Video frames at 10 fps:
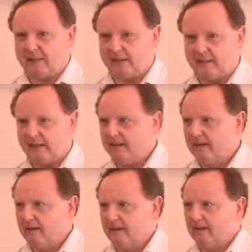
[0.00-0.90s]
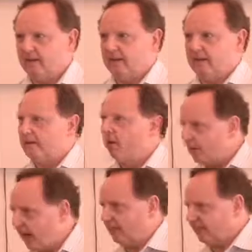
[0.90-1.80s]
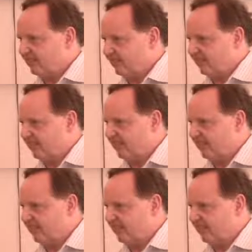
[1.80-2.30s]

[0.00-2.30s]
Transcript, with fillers: actually, not us.